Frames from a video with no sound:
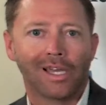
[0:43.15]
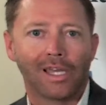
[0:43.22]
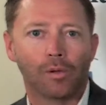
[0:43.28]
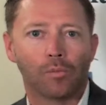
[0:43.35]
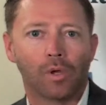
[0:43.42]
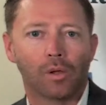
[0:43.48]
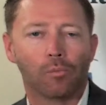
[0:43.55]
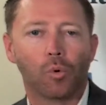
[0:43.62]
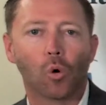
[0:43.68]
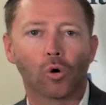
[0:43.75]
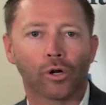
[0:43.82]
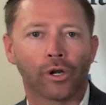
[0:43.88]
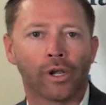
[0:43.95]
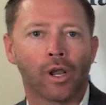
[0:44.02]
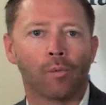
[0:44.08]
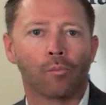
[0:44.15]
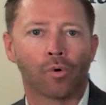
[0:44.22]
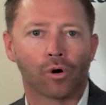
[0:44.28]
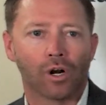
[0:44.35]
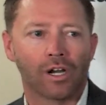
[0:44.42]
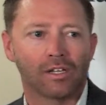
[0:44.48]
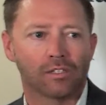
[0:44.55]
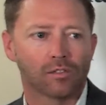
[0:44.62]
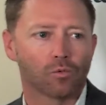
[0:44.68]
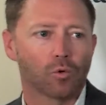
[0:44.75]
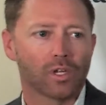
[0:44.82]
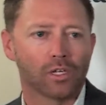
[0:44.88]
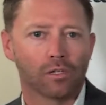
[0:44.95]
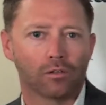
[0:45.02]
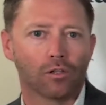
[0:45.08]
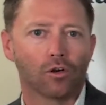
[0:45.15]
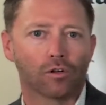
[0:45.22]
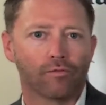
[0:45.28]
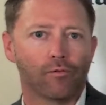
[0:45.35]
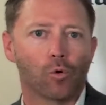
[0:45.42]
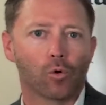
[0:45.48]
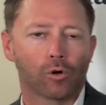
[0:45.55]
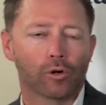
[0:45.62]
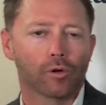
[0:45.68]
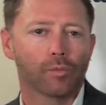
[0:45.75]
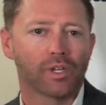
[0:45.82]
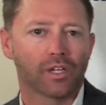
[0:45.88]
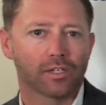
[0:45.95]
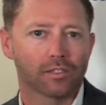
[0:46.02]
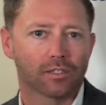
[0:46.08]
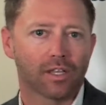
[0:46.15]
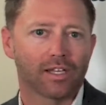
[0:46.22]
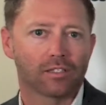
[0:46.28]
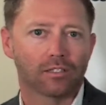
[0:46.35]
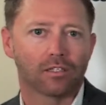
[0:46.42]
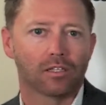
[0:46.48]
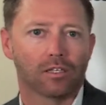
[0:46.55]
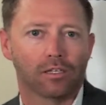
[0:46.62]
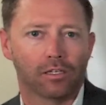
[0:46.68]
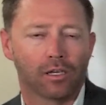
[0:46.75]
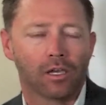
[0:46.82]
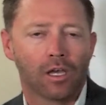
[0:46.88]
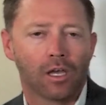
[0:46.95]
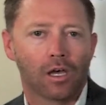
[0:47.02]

important number as we look forward, because that's the